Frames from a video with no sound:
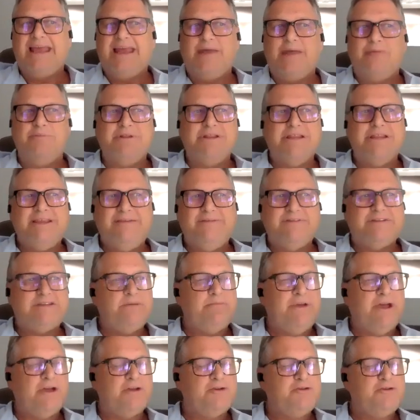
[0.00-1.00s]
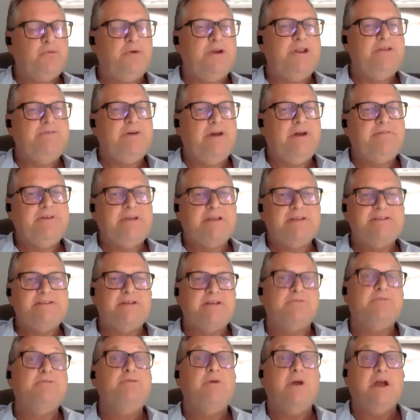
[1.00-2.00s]
and I believe it's about 25
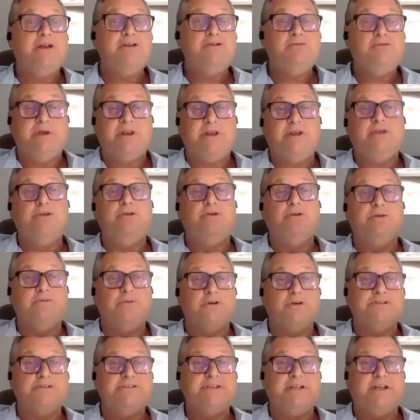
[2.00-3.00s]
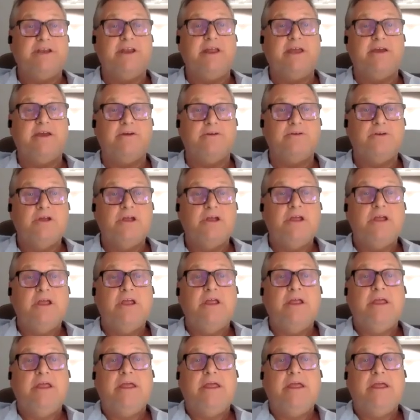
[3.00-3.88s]
kids that have graduated university now.